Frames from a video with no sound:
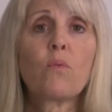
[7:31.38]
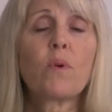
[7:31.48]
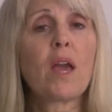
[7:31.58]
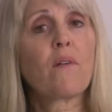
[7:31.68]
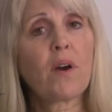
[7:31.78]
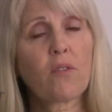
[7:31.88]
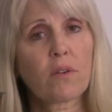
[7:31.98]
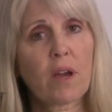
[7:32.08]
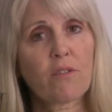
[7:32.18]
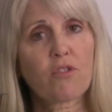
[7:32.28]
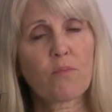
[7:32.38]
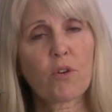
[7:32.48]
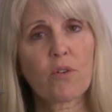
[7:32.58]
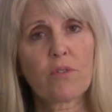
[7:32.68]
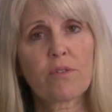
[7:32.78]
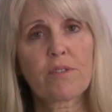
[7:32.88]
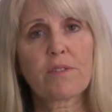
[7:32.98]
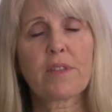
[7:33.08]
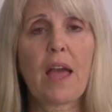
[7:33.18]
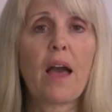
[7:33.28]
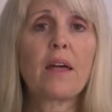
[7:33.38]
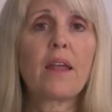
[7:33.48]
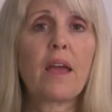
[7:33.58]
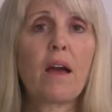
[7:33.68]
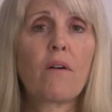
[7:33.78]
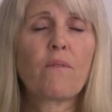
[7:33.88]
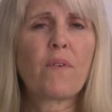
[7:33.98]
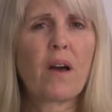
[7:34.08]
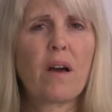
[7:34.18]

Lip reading: We have other customers that have,